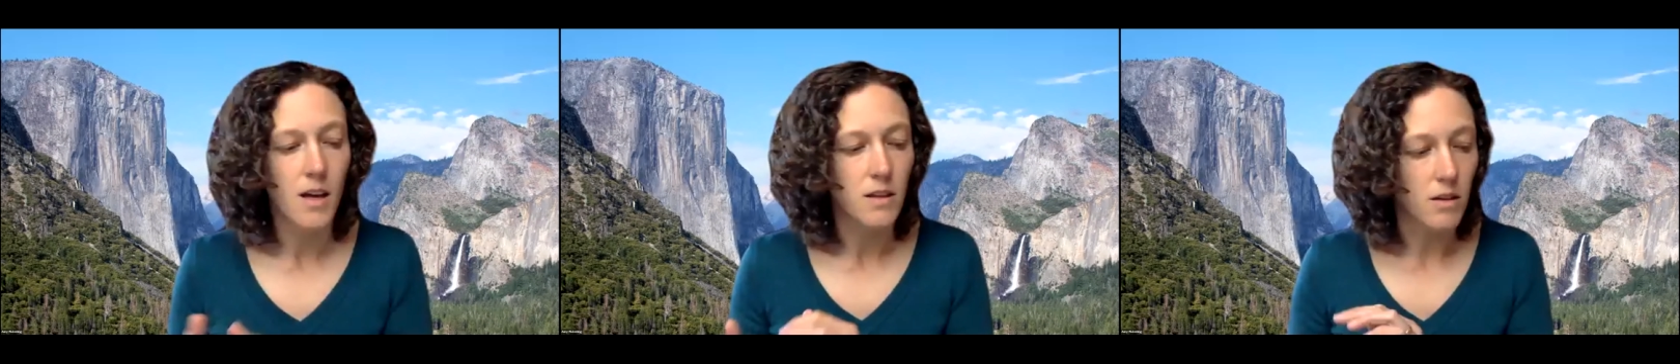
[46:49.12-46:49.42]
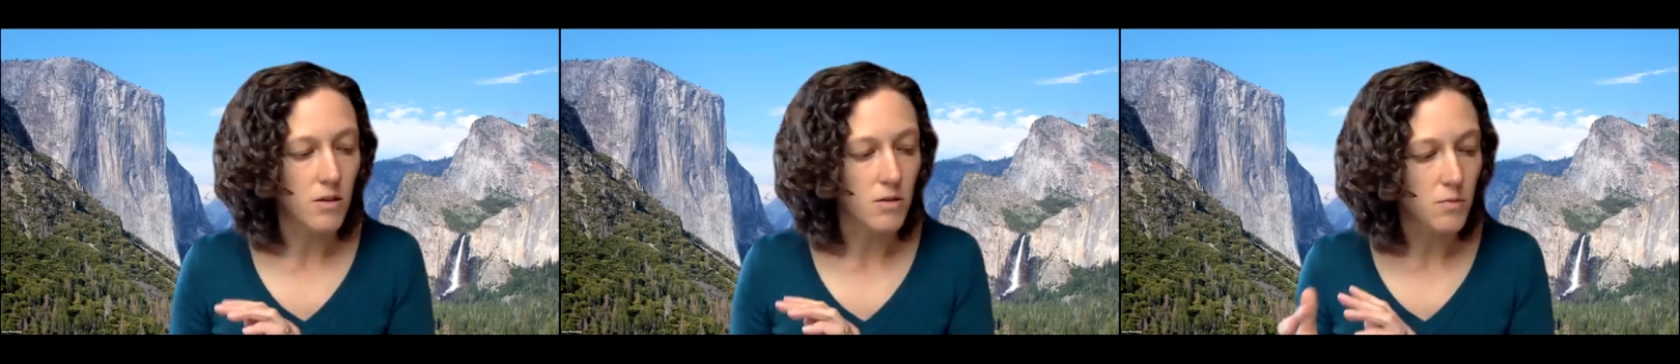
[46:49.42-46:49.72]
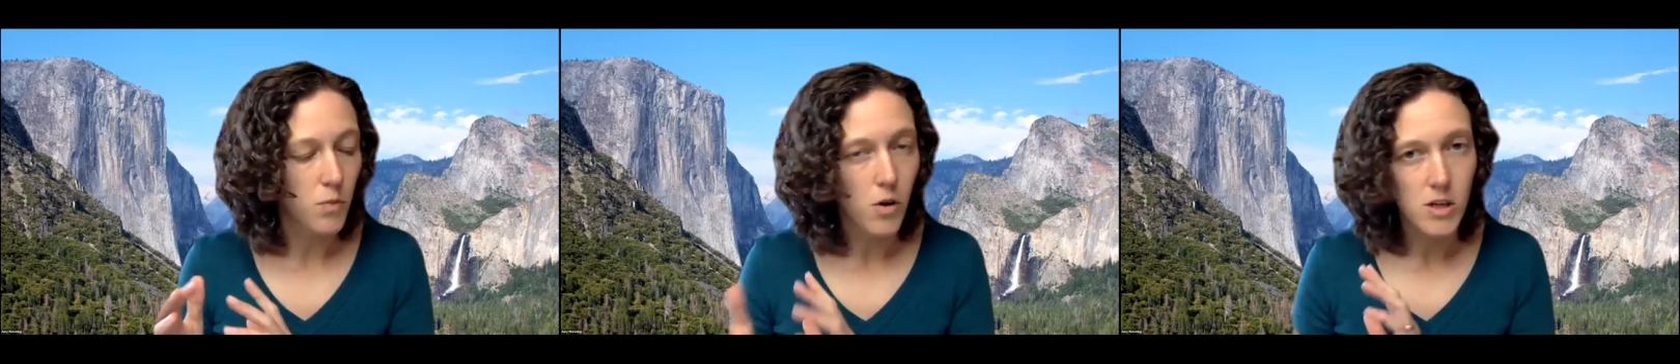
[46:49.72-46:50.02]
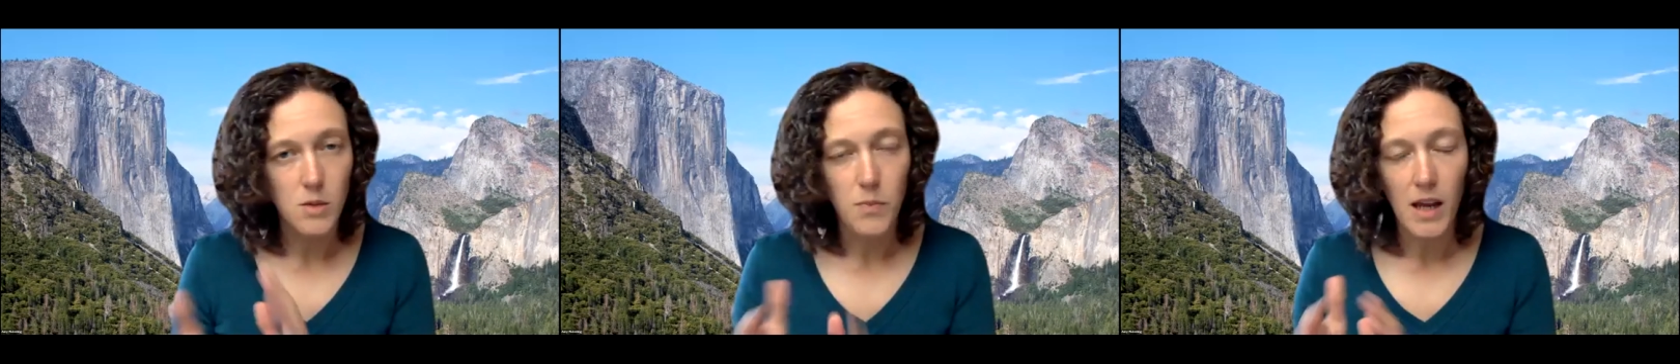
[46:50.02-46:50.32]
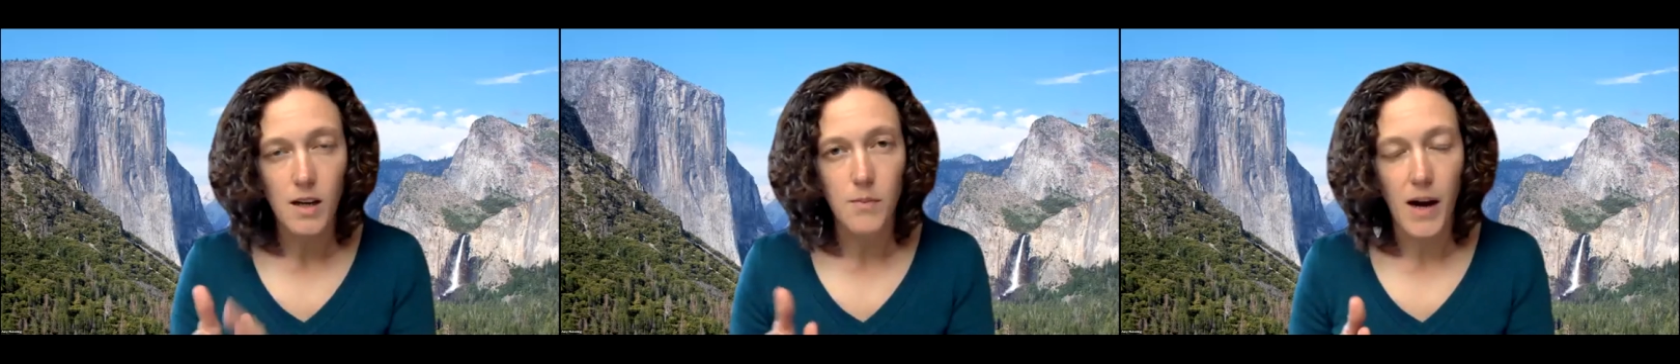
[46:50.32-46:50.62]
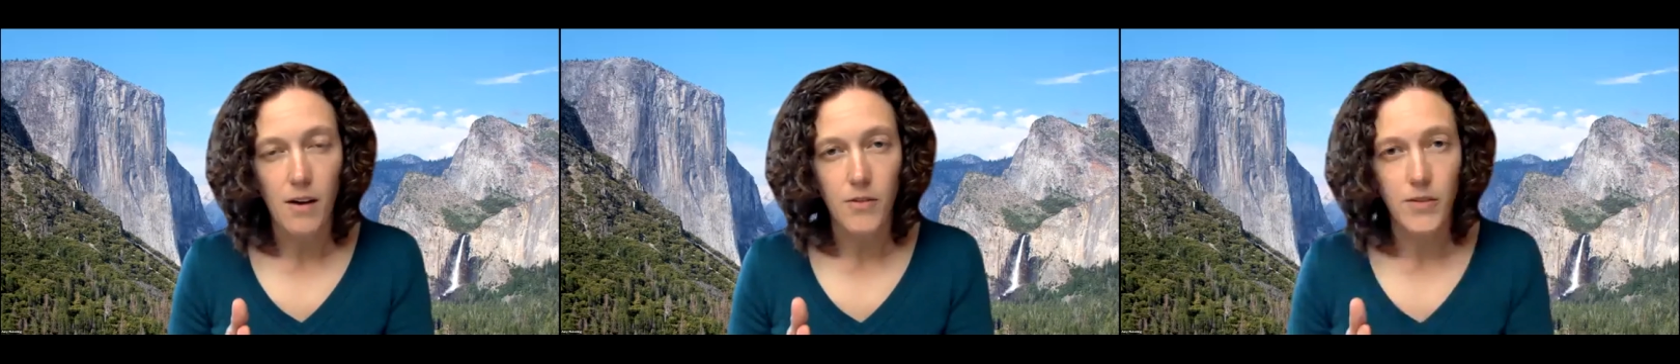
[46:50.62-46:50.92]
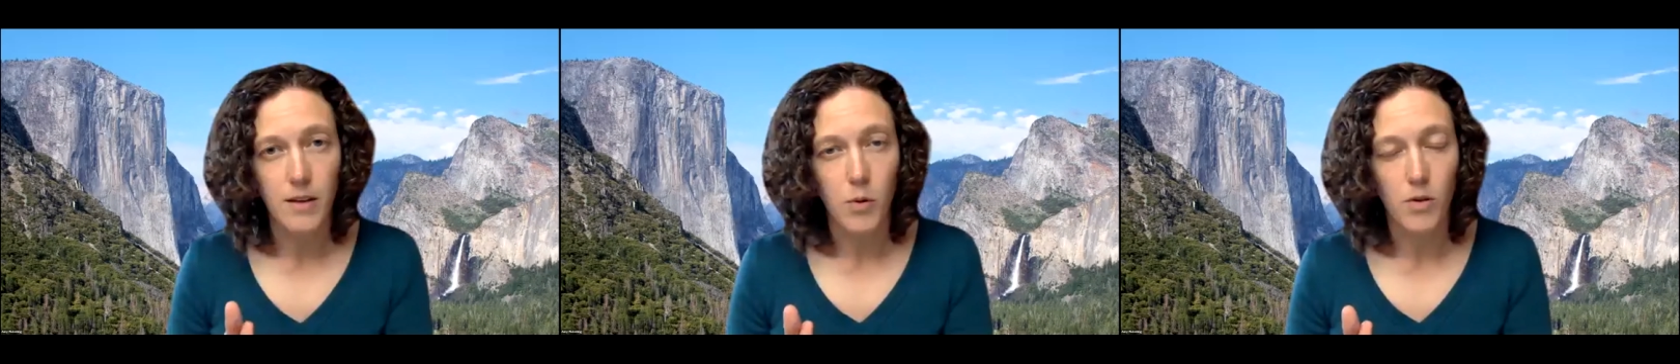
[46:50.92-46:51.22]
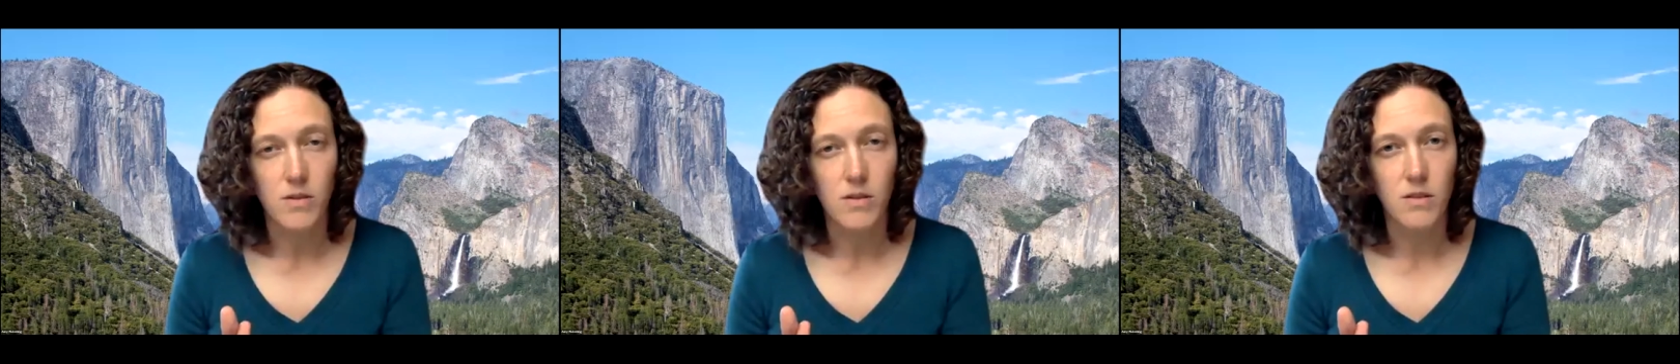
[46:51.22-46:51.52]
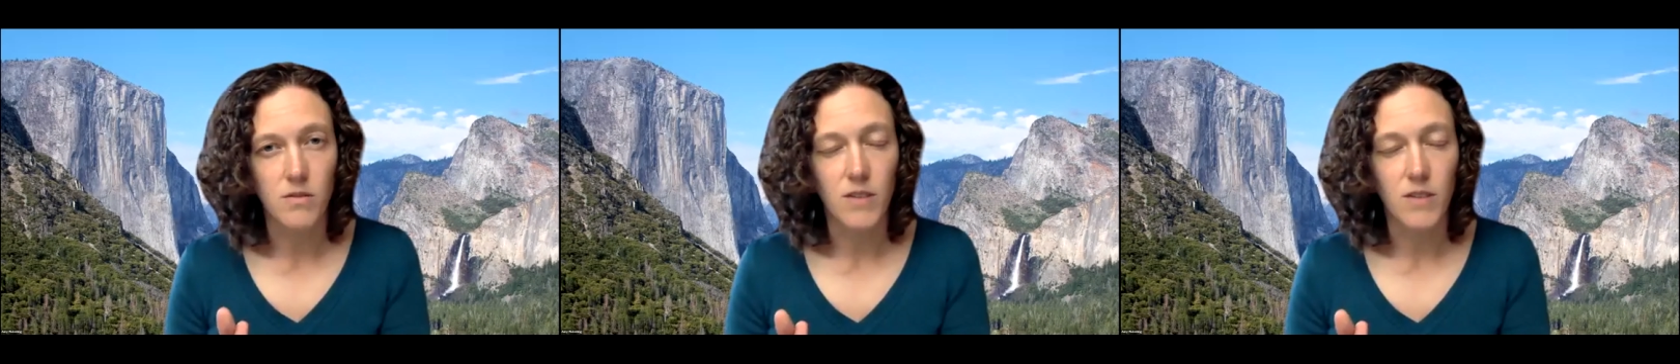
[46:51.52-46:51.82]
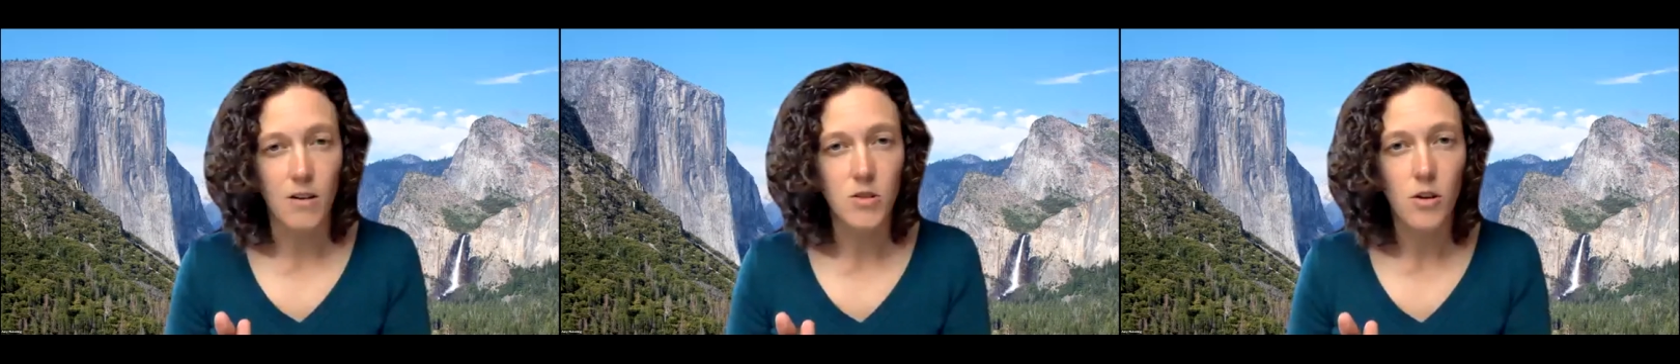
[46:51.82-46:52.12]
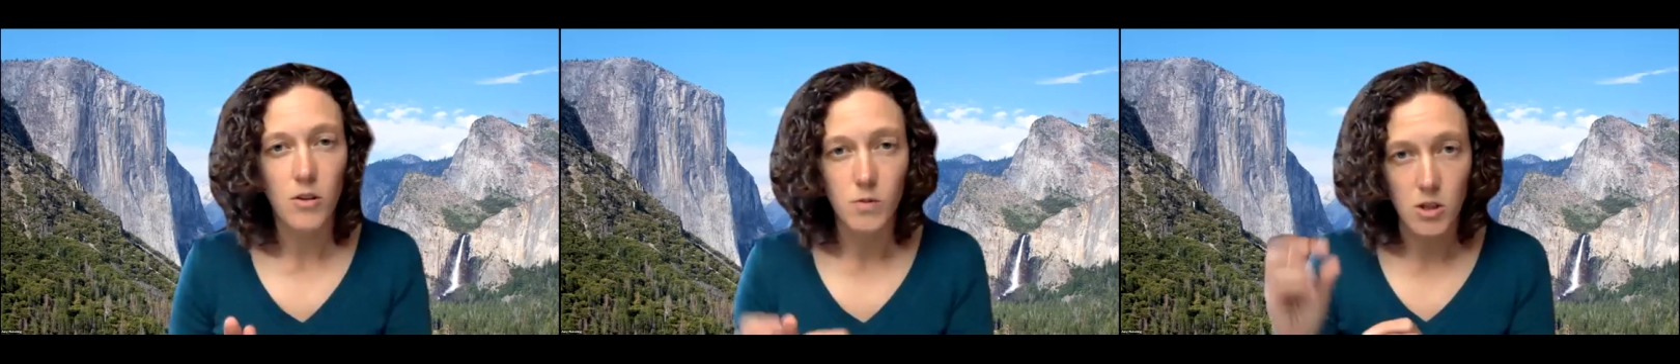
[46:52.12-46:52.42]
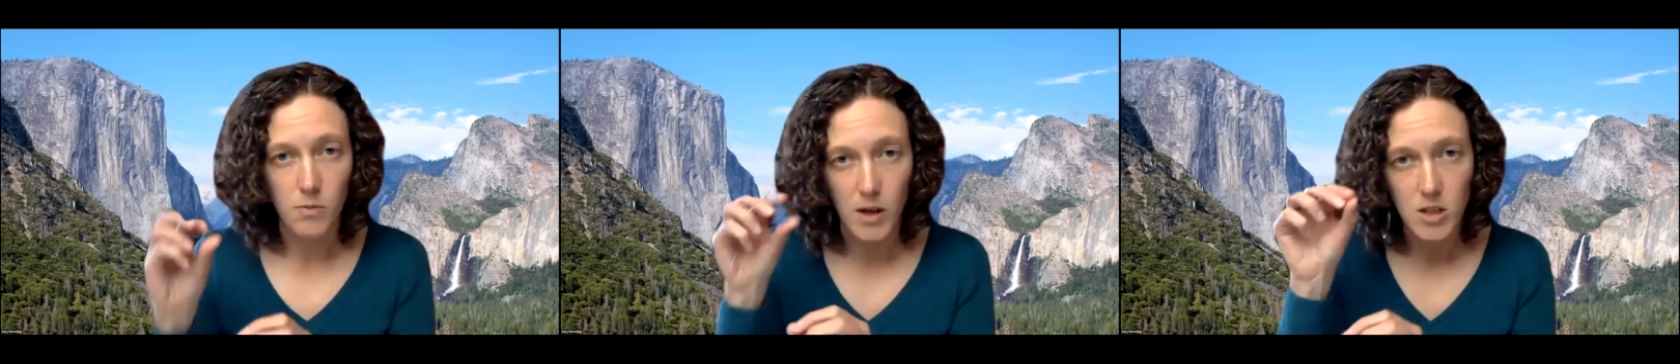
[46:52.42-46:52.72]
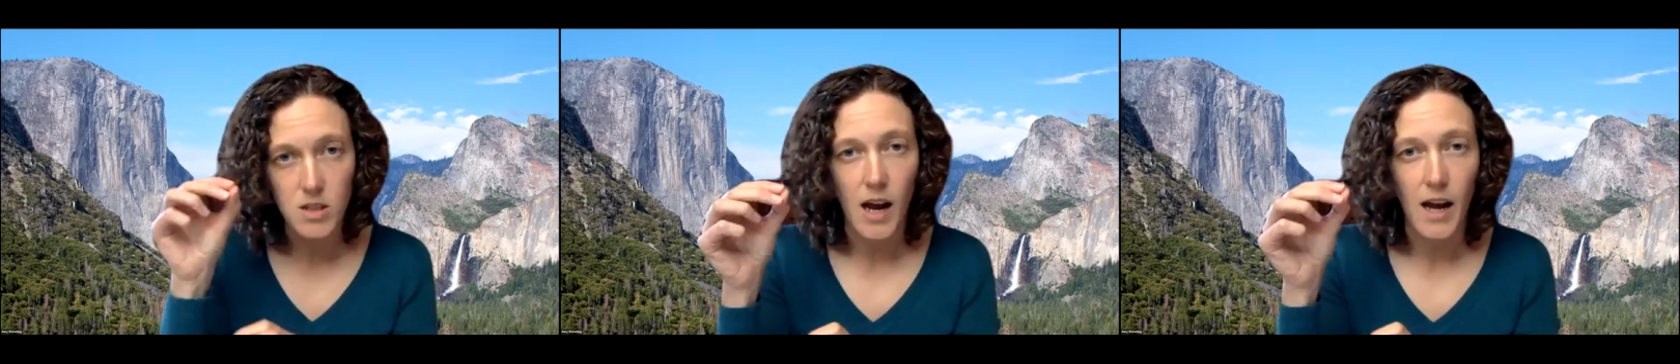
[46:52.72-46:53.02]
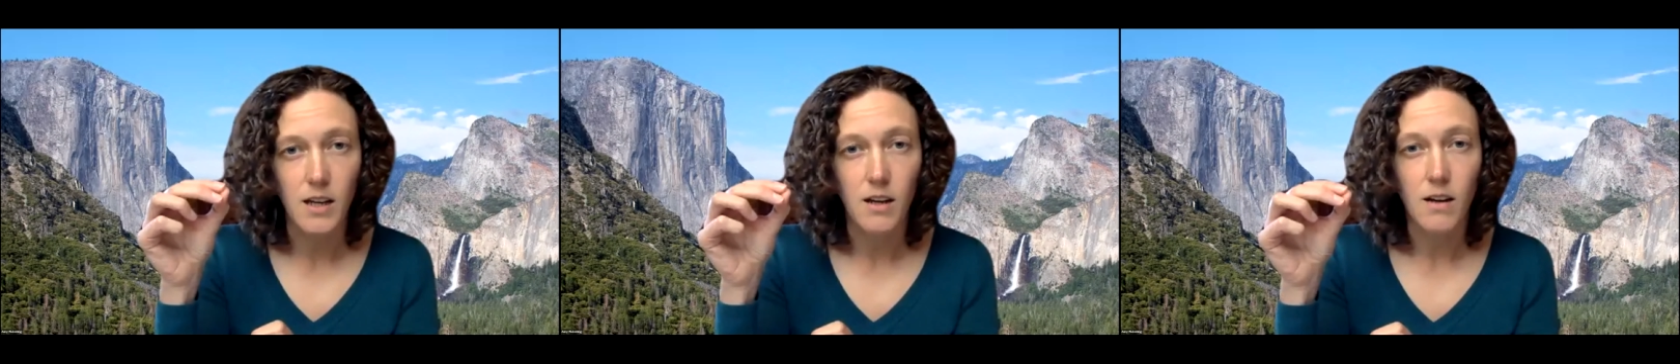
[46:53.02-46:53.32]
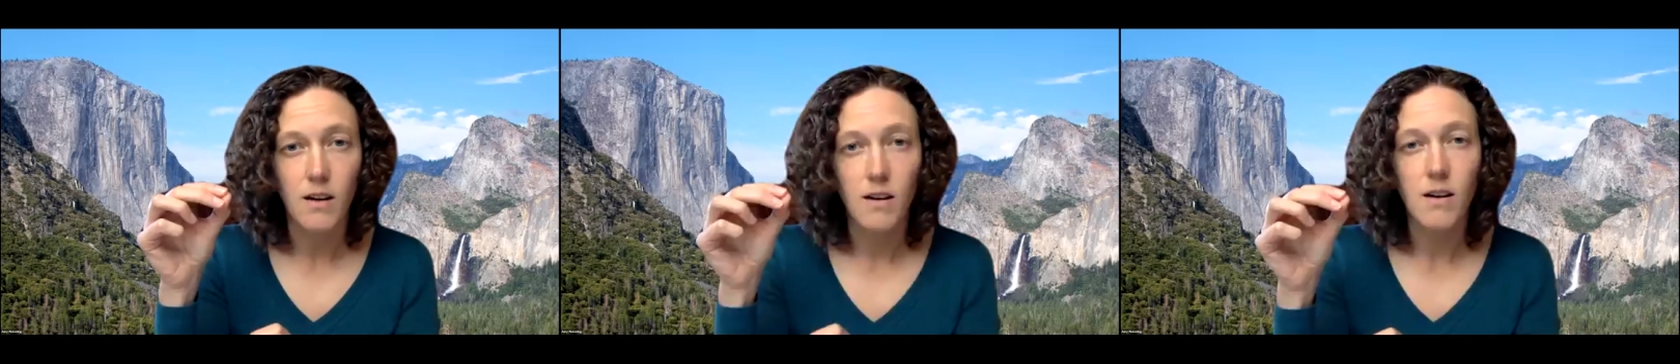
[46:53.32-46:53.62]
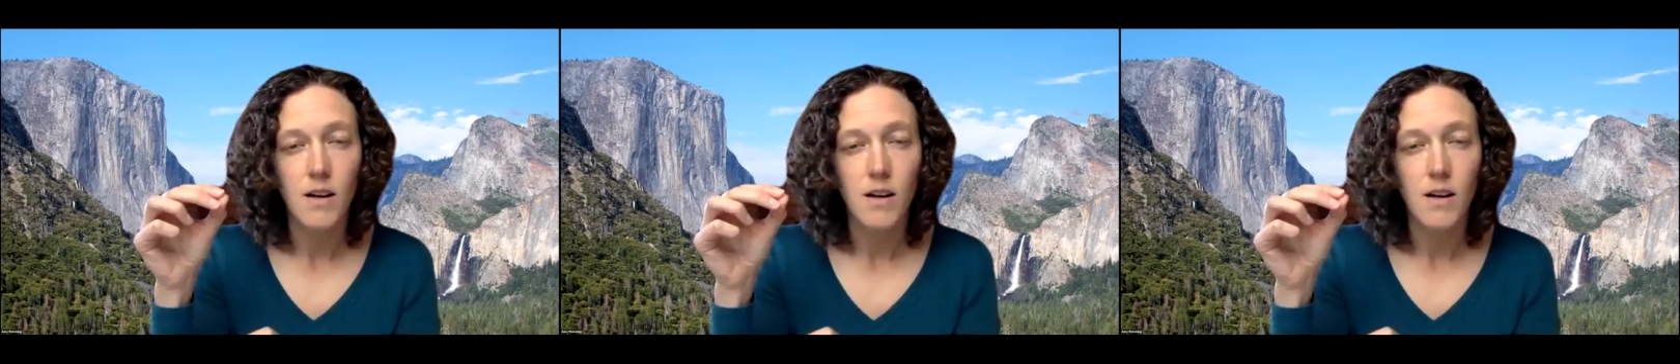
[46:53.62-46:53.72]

There's more debate about the importance of aerosols, which are much tinier